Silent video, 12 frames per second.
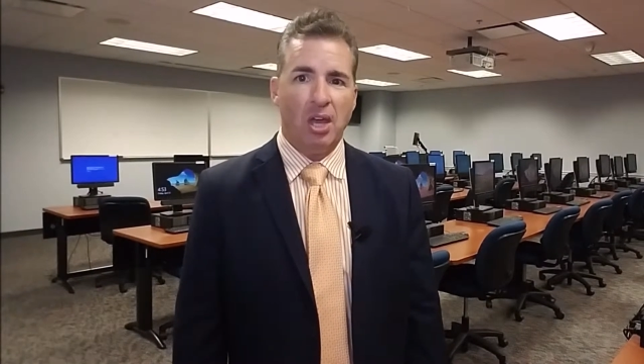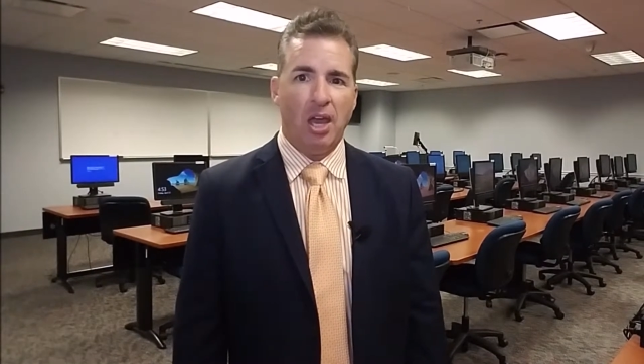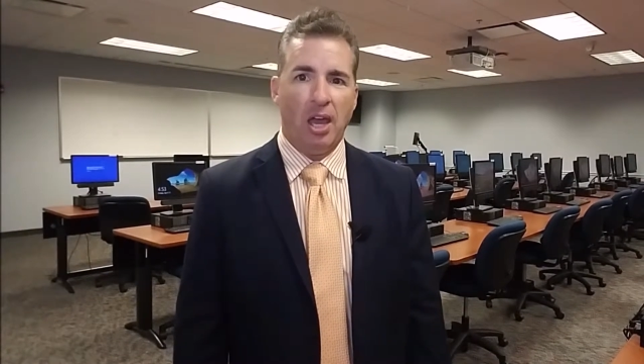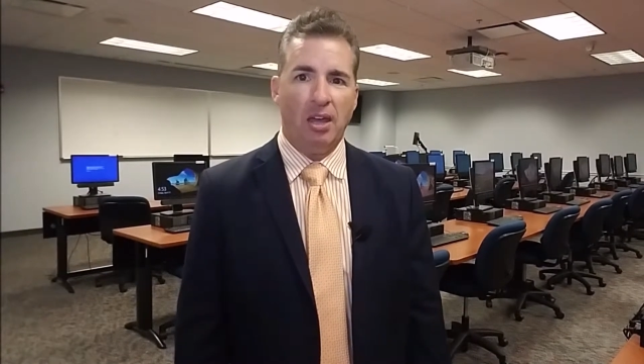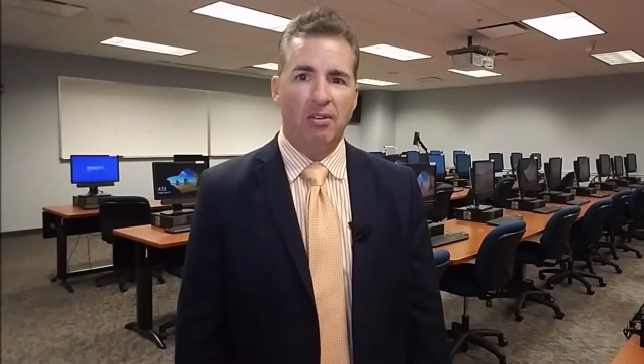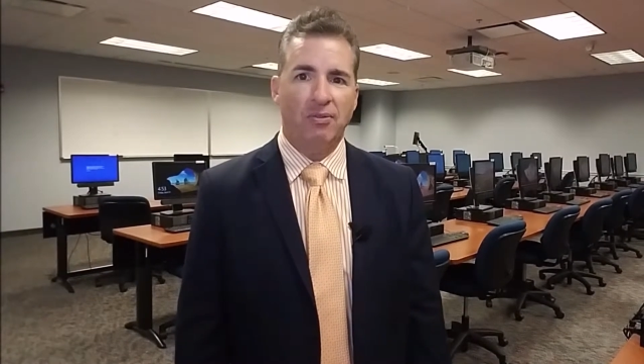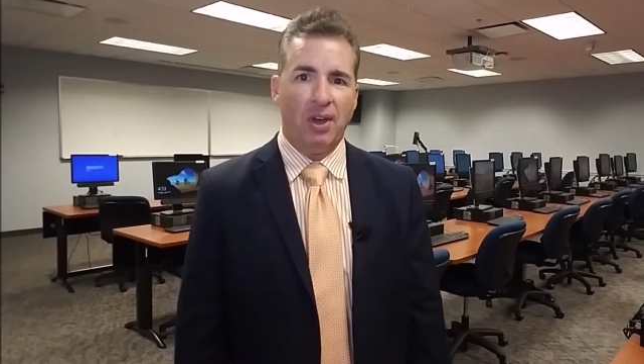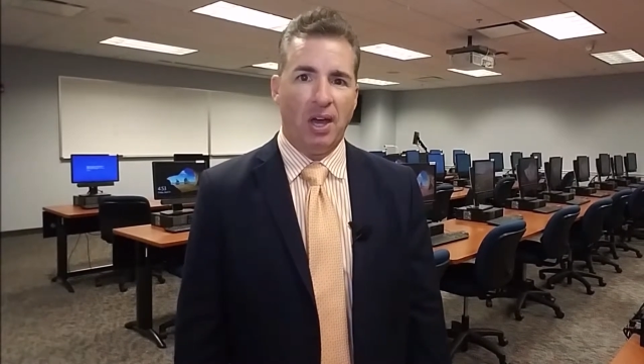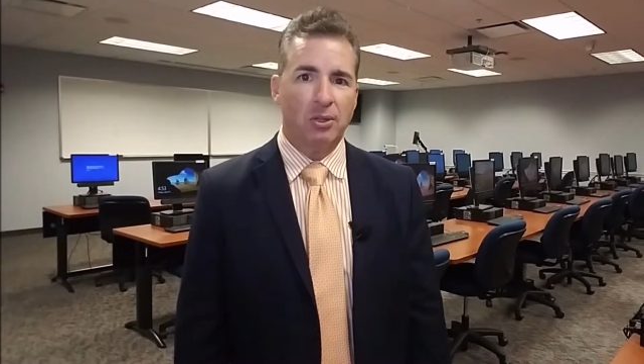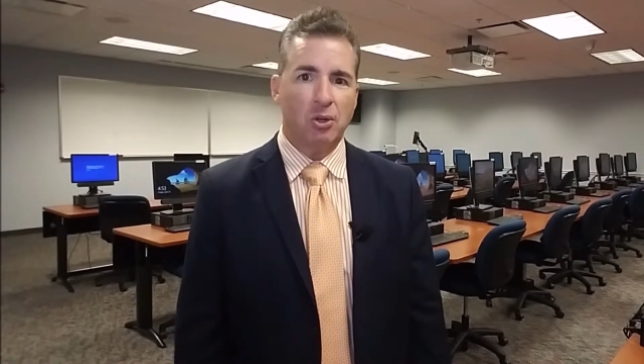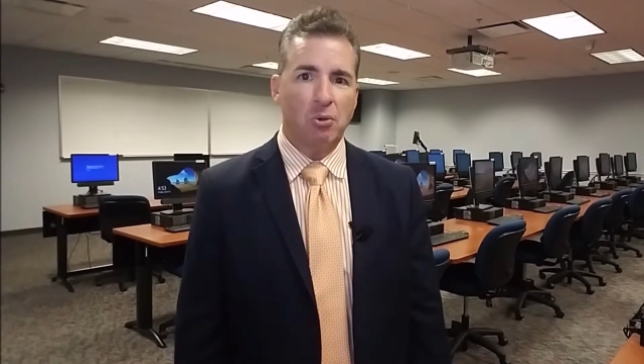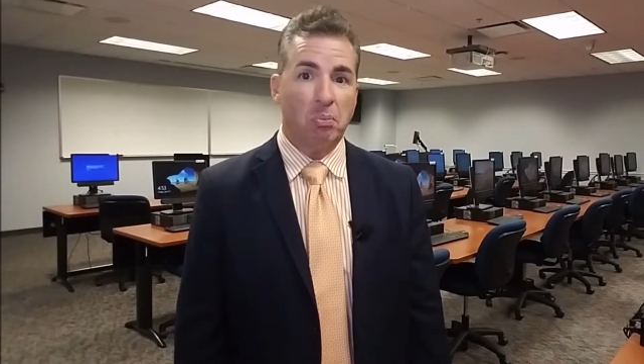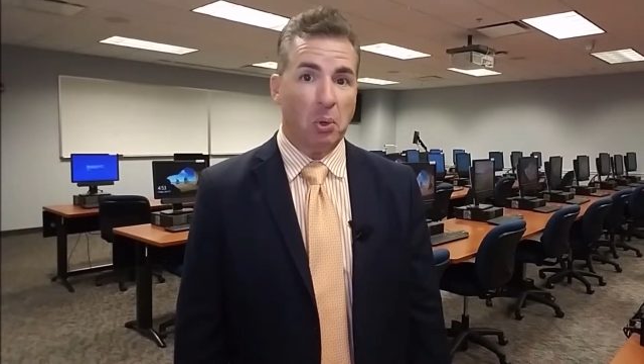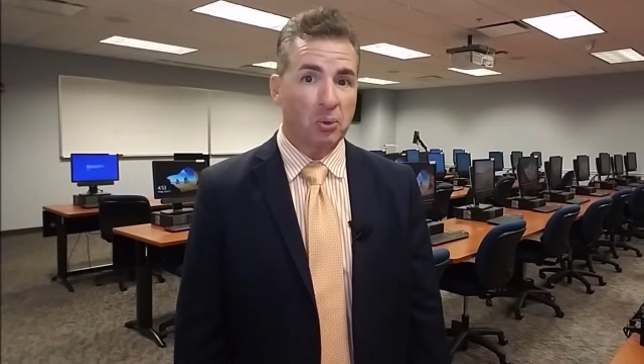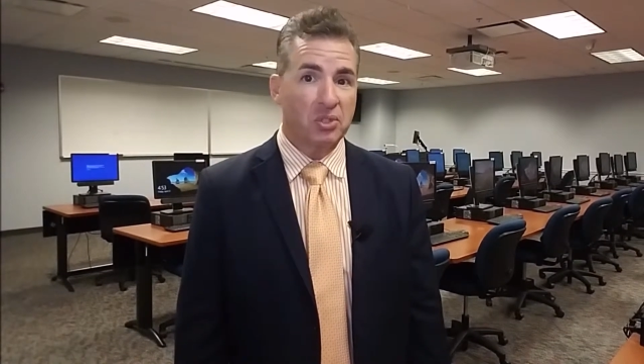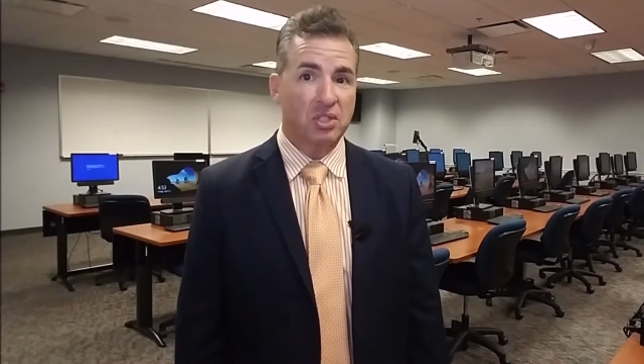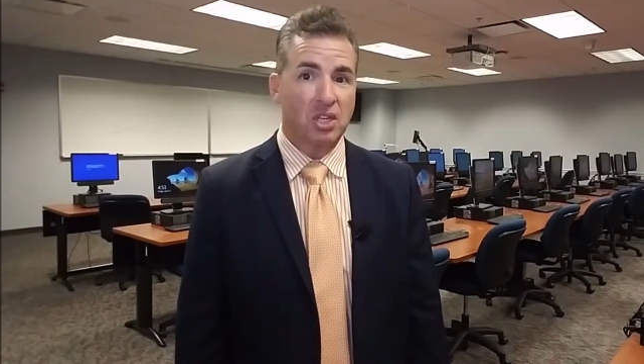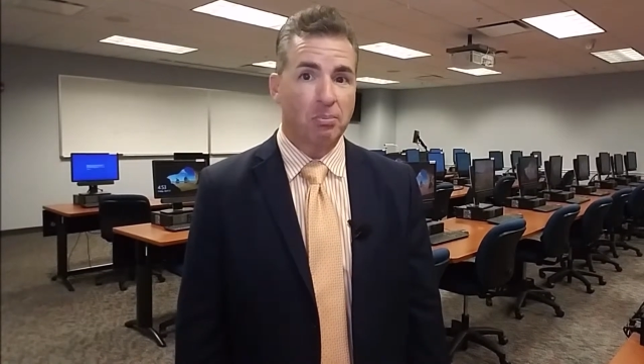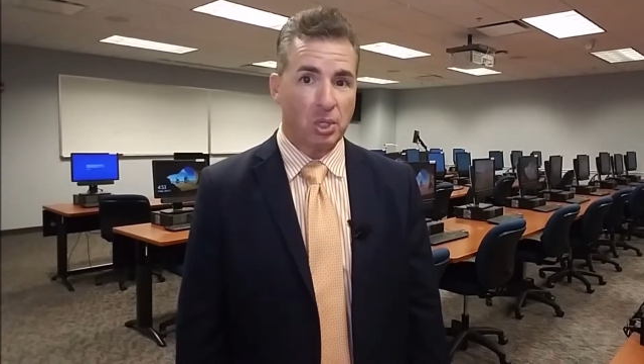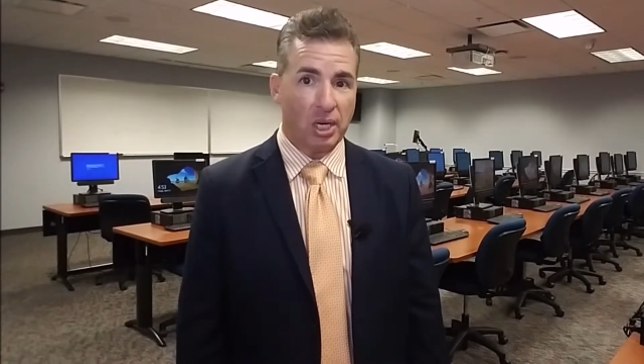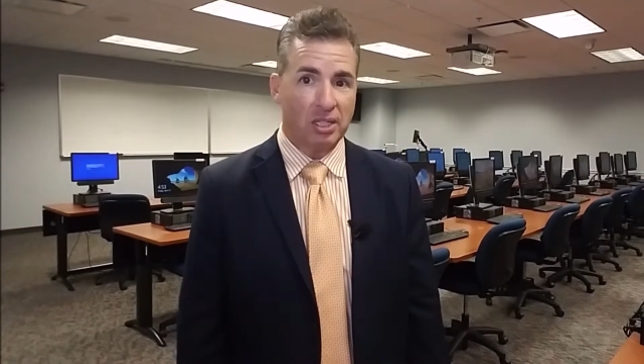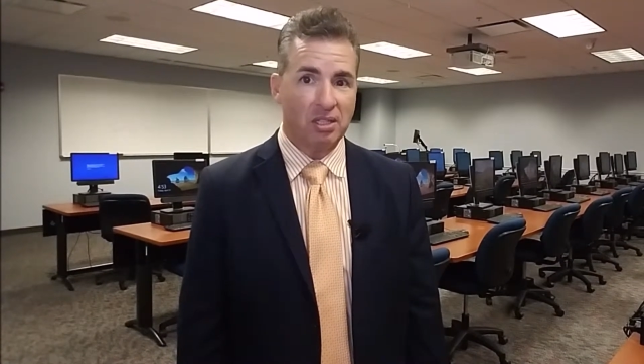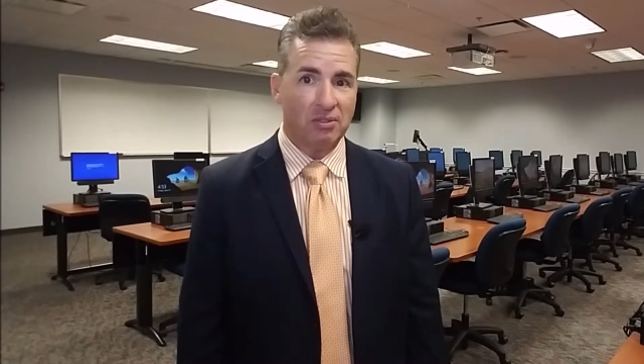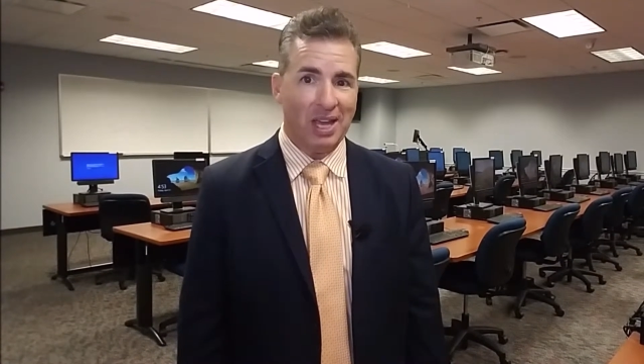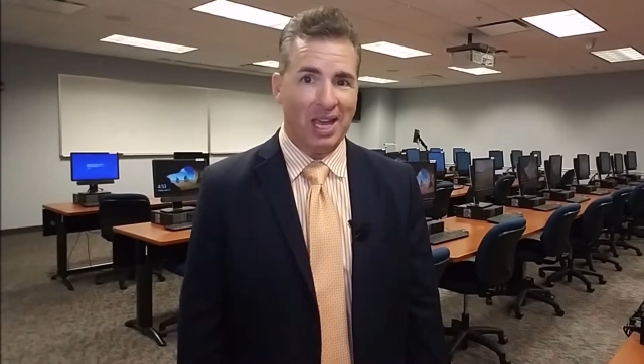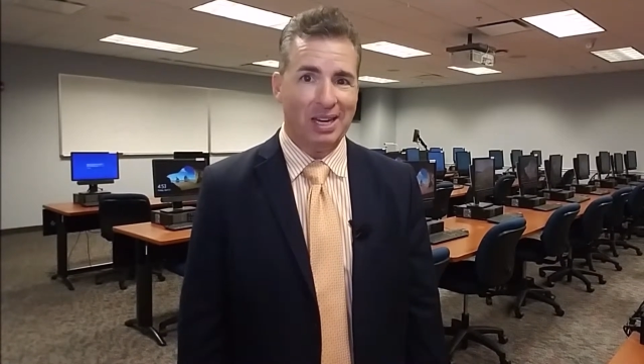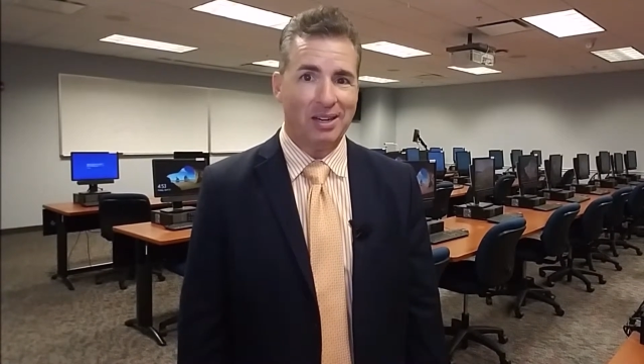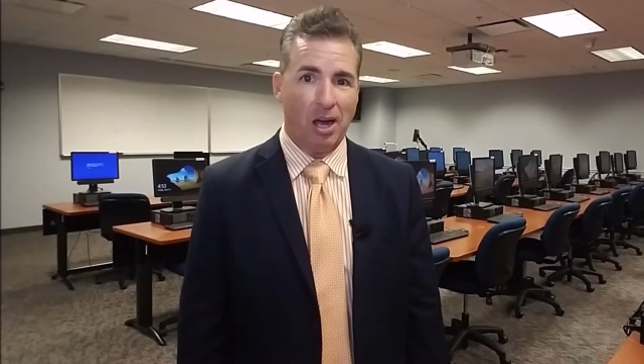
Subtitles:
and value both subjective and